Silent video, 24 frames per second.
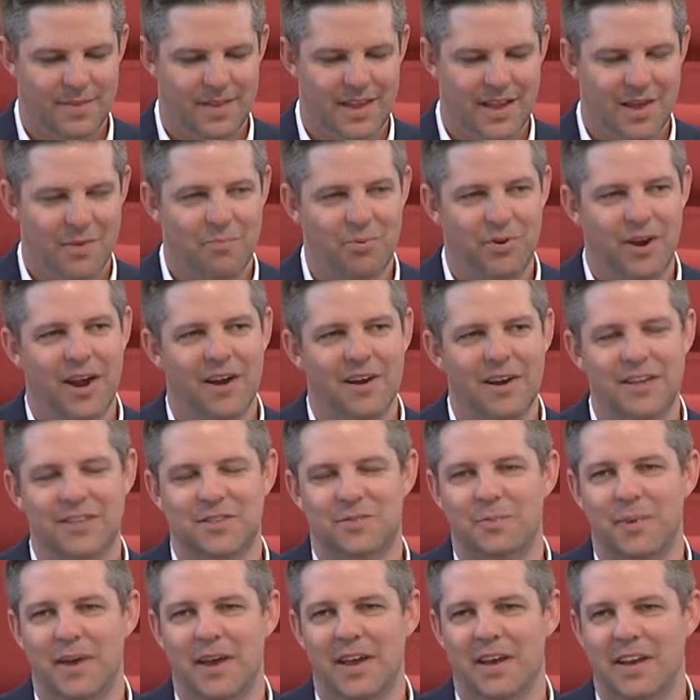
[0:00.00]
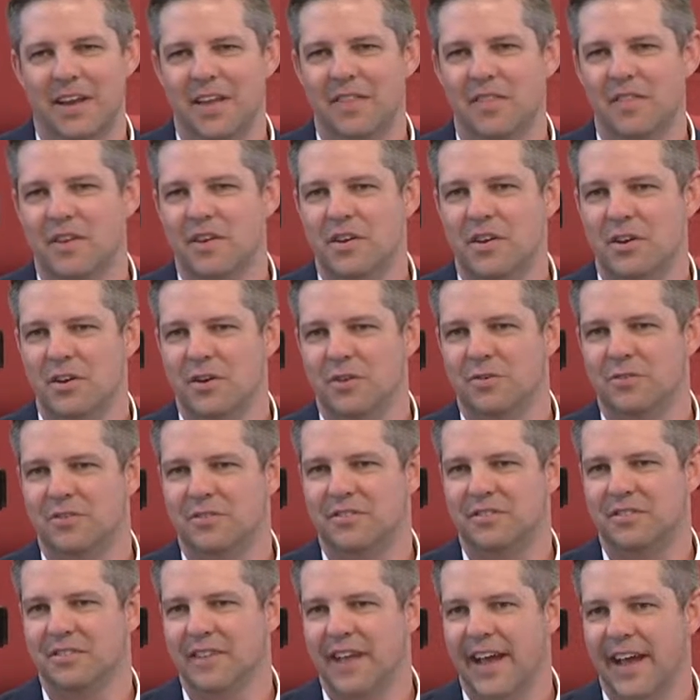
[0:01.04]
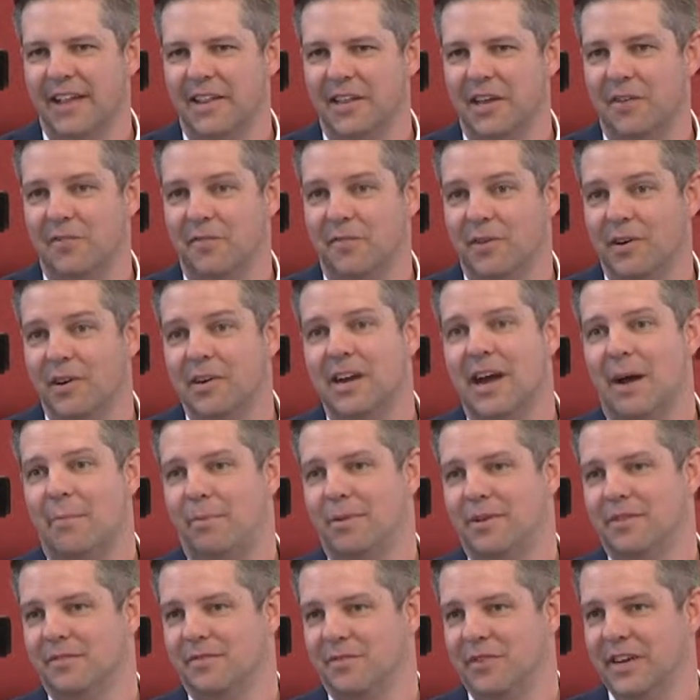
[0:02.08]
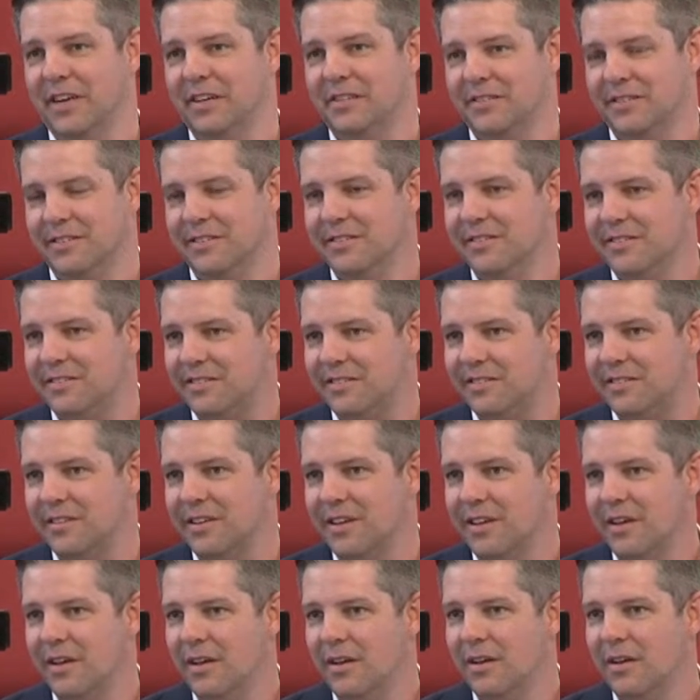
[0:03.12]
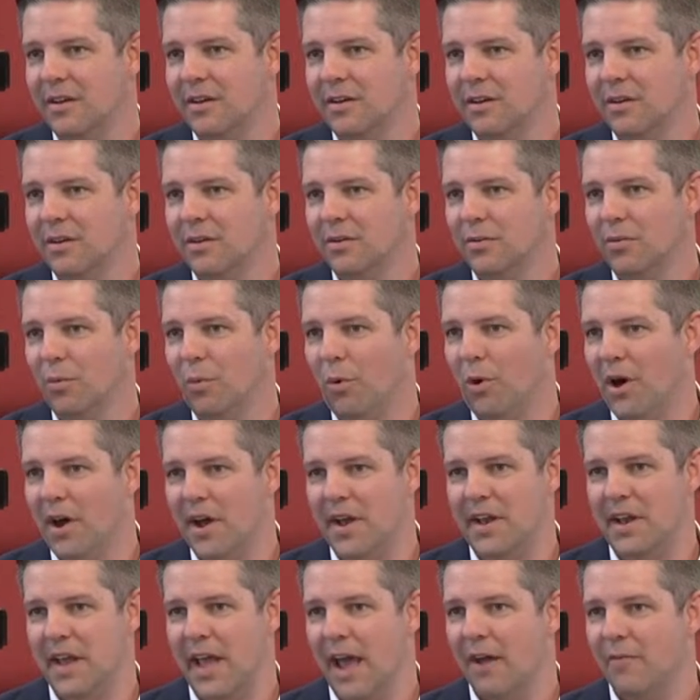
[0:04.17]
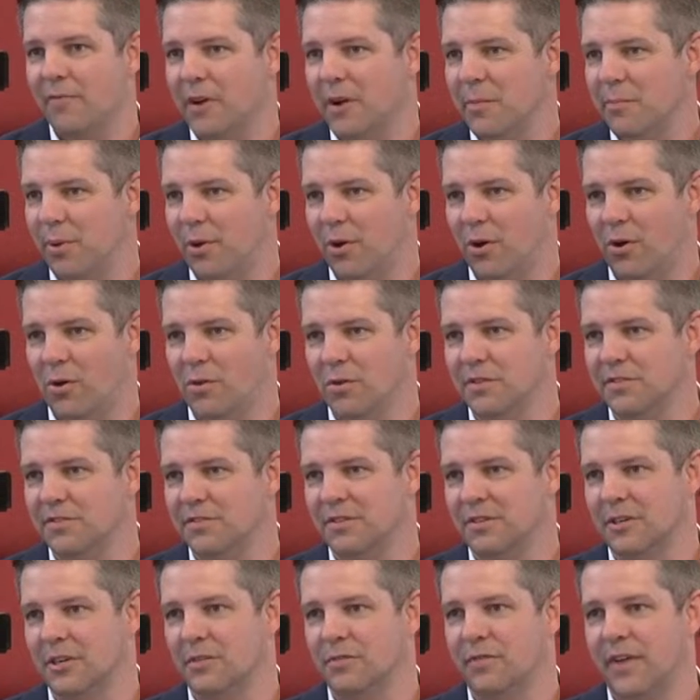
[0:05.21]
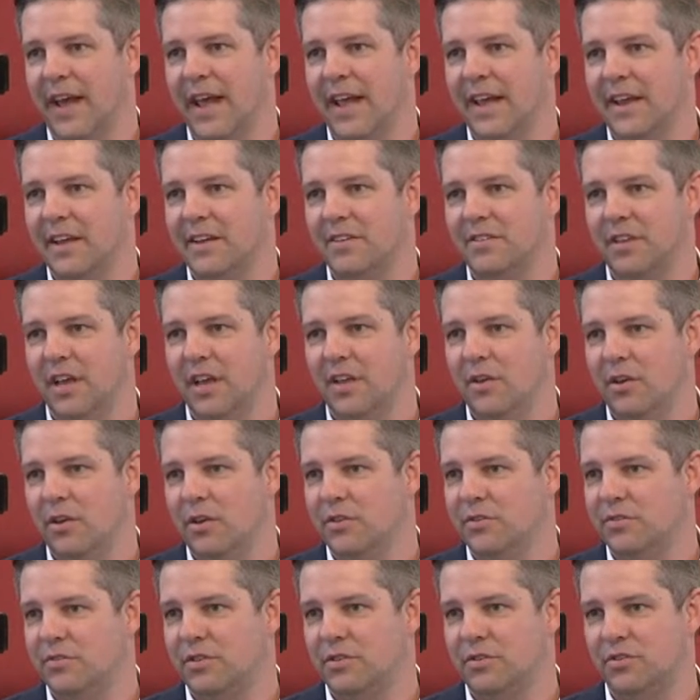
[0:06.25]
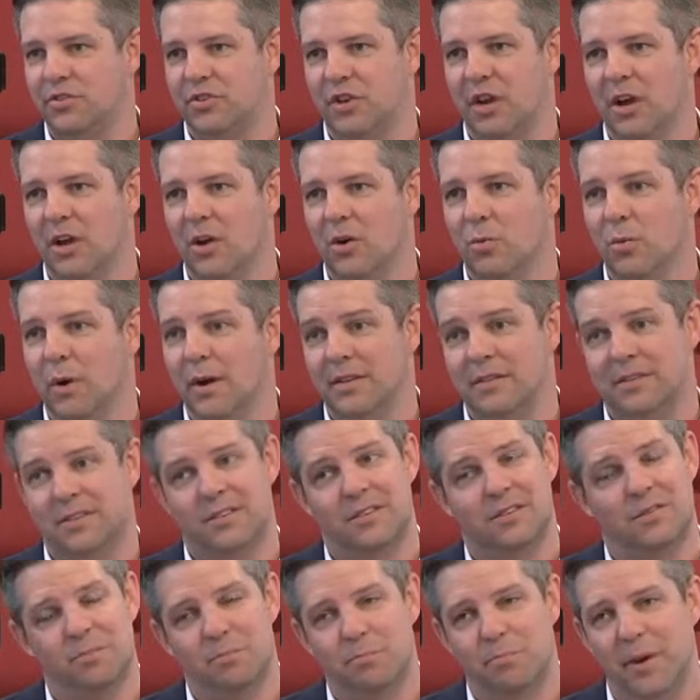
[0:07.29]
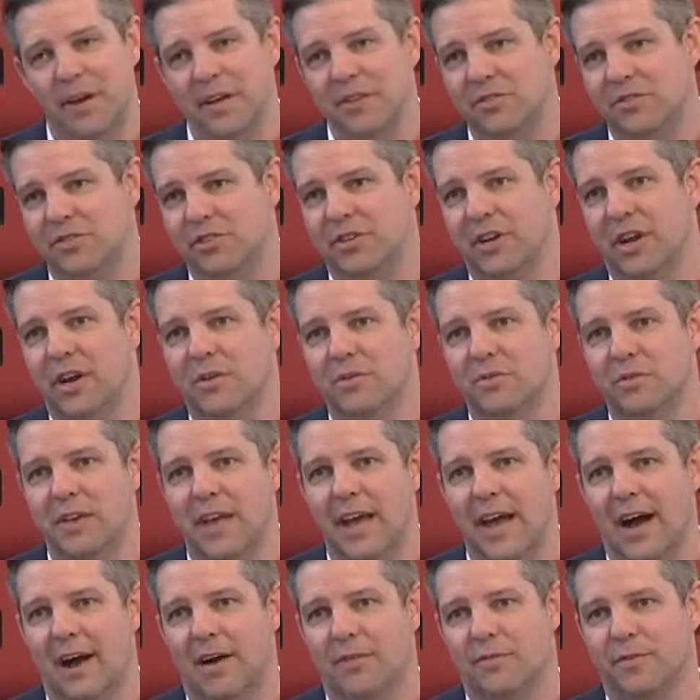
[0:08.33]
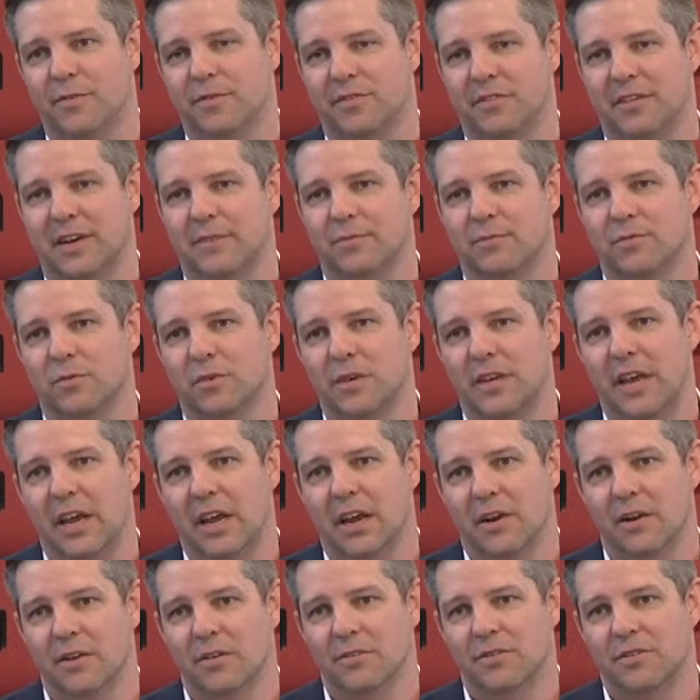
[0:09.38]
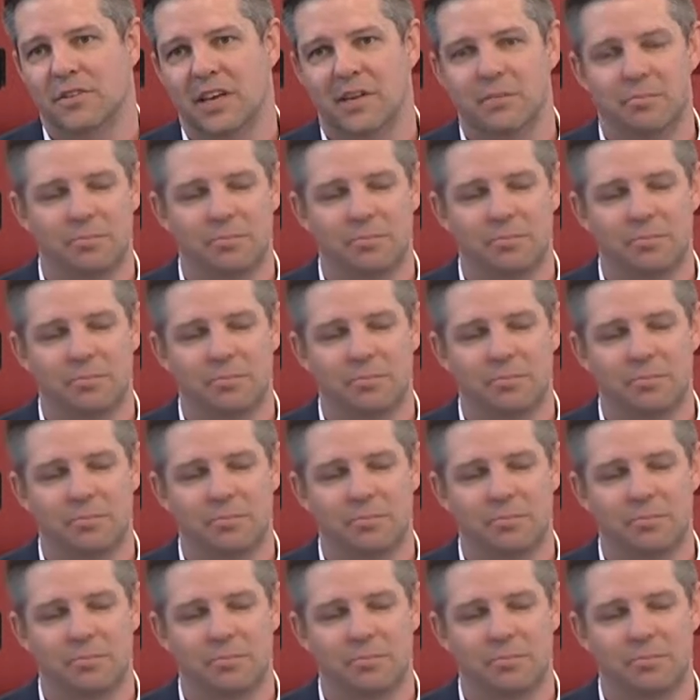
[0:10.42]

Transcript: Prayer has been in the news lately for a couple of reasons. One, every poll and survey continues to show what's been shown now for several years, that